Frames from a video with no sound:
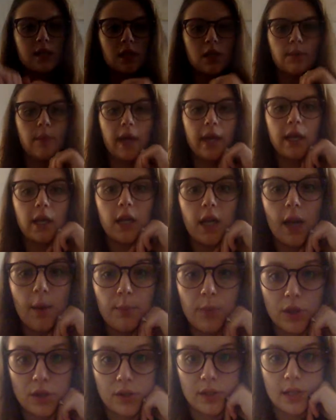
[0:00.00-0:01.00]
to make a
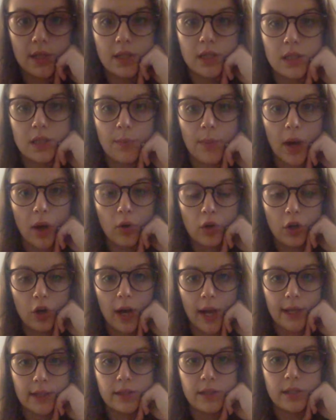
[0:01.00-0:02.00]
number sentence about your
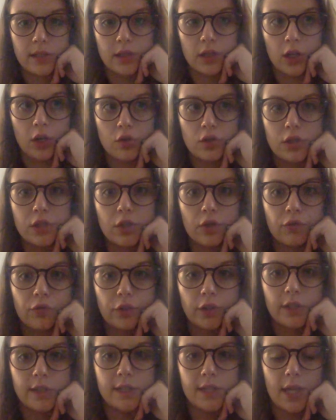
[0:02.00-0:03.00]
X's and O's. So for
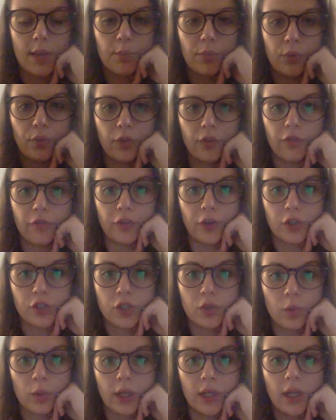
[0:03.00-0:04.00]
example, the first
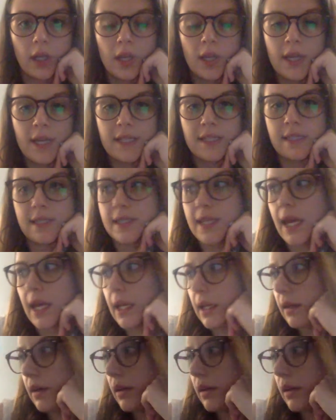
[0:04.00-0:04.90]
one said,